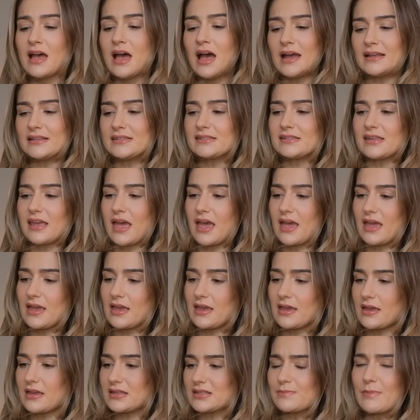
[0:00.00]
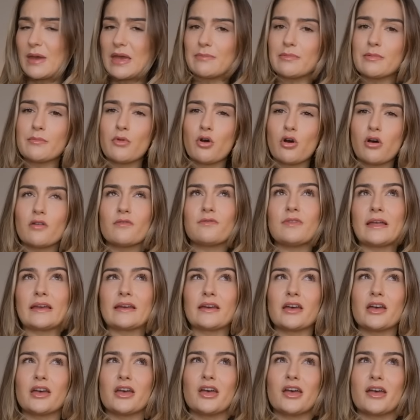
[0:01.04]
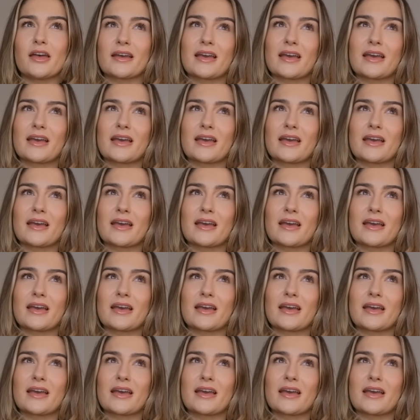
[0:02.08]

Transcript: I'd say it's maybe more of like a